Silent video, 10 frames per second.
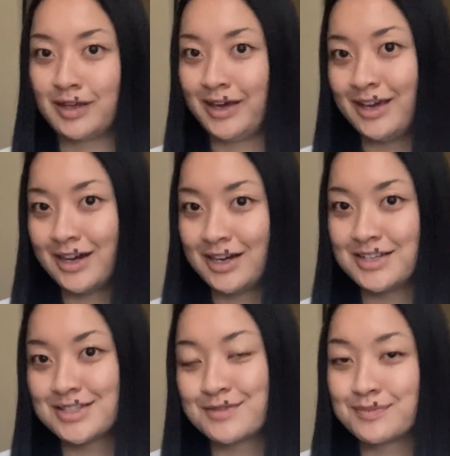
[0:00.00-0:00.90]
Hey
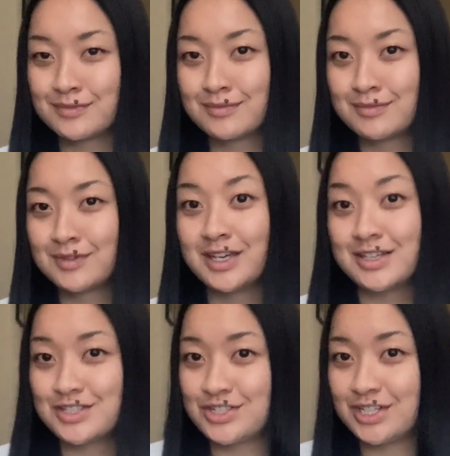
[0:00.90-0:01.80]
guys,
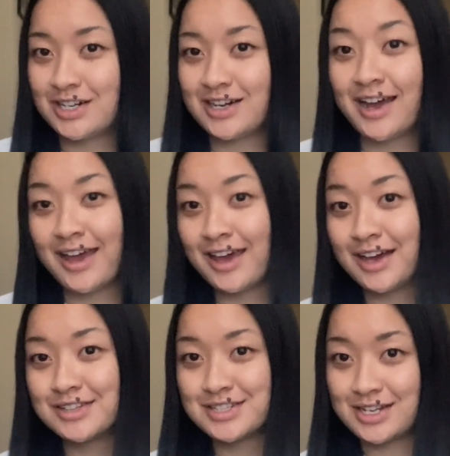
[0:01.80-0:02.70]
it's Gia,
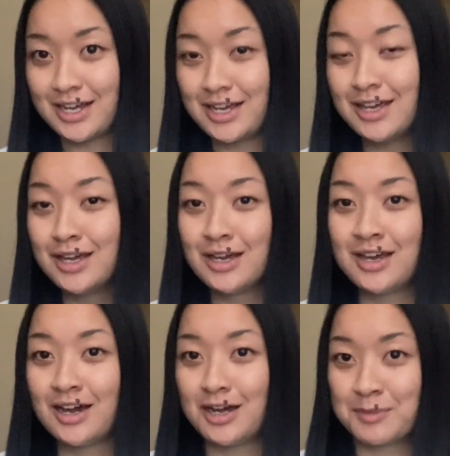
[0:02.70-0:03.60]
and today
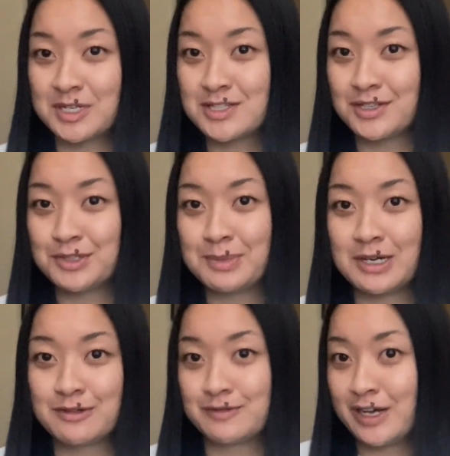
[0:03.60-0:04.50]
I'm going to tell you
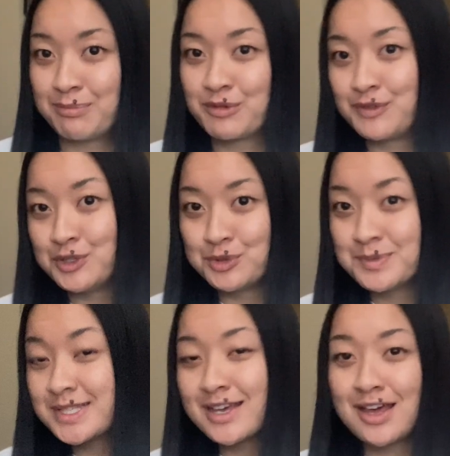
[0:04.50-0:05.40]
about 5
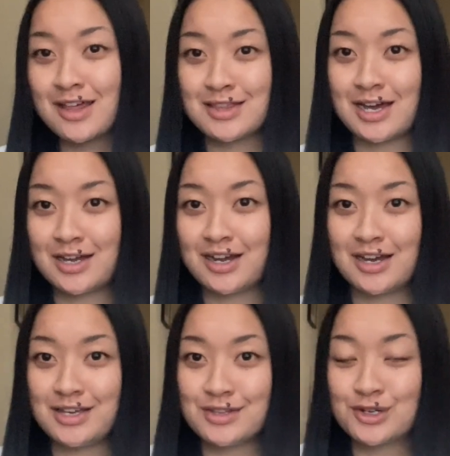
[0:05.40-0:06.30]
perfumes that
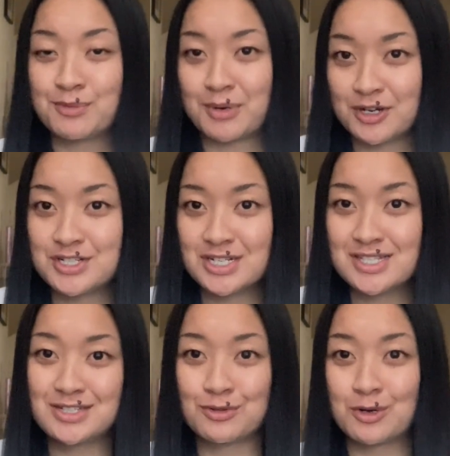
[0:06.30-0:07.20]
I either
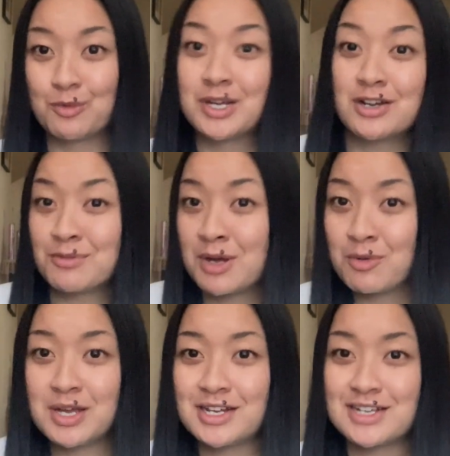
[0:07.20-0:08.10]
purchased or went out of my
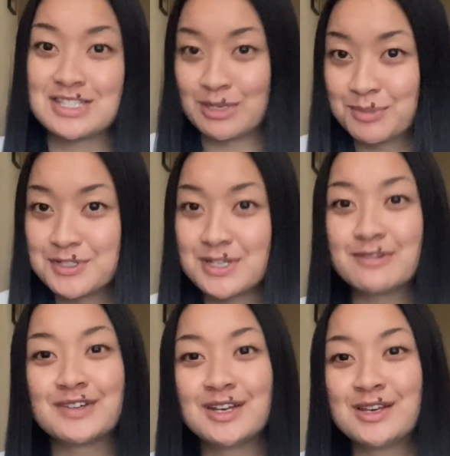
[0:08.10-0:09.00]
way to get samples
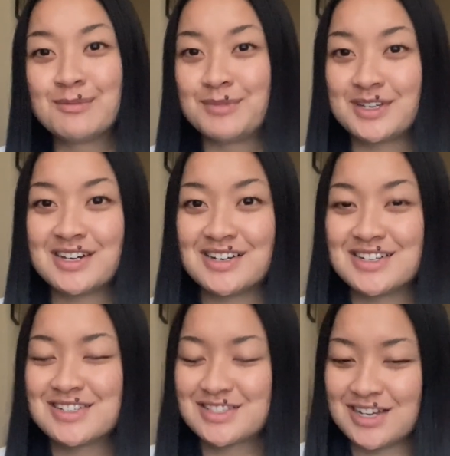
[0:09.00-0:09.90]
of
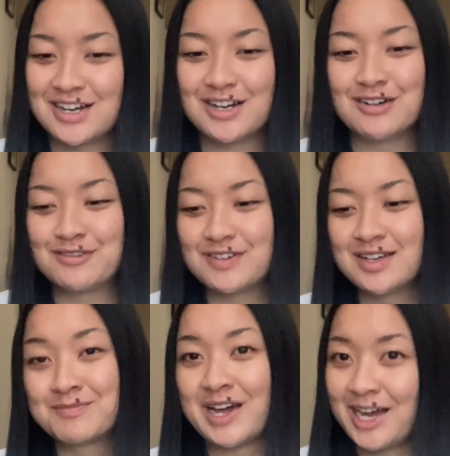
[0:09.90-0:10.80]
because of
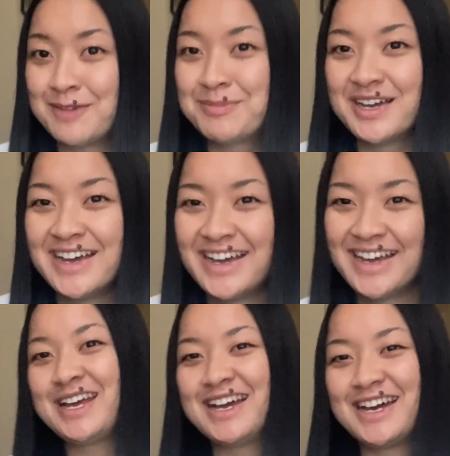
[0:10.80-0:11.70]
hype
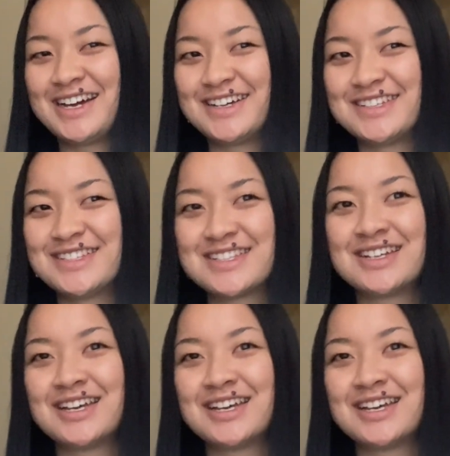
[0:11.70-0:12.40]
and